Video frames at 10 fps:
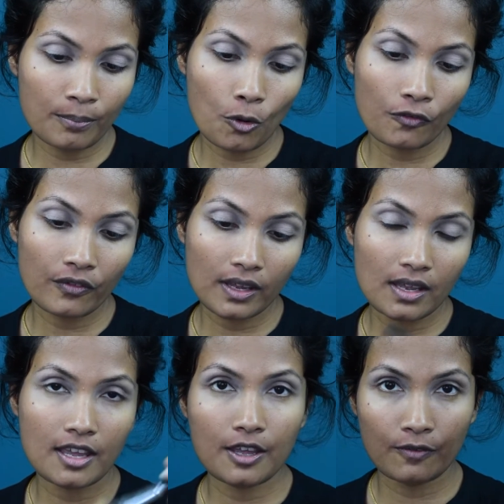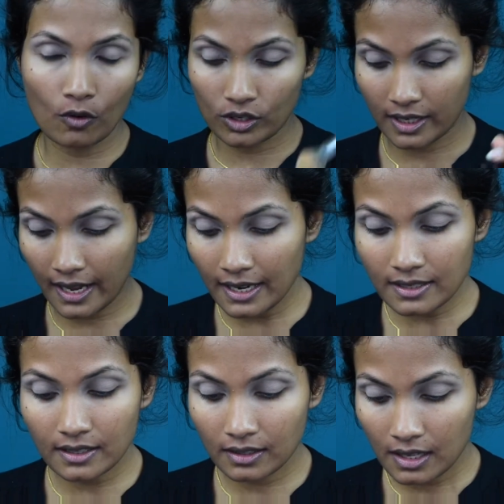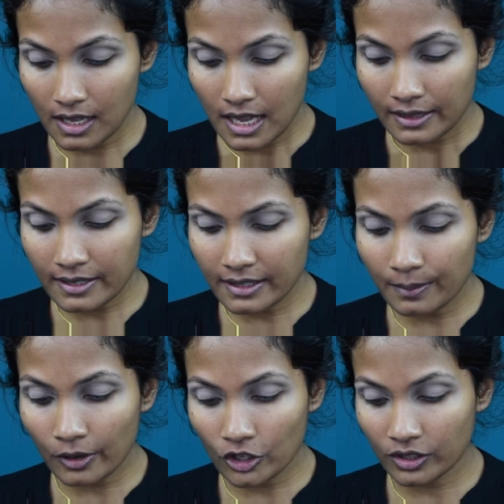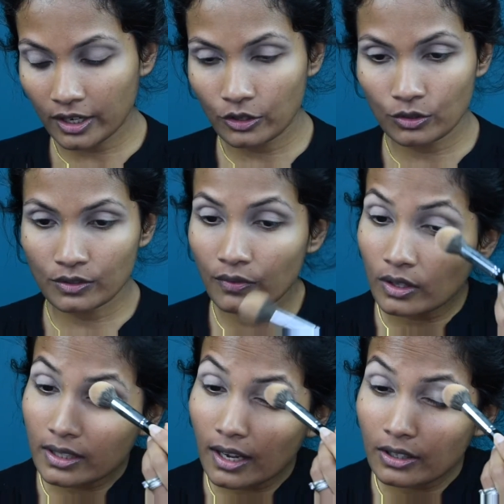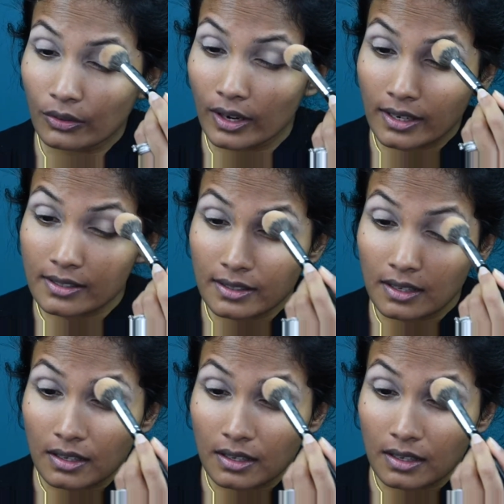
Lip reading: Morphe E48. This is the brush that I use for the under eyes.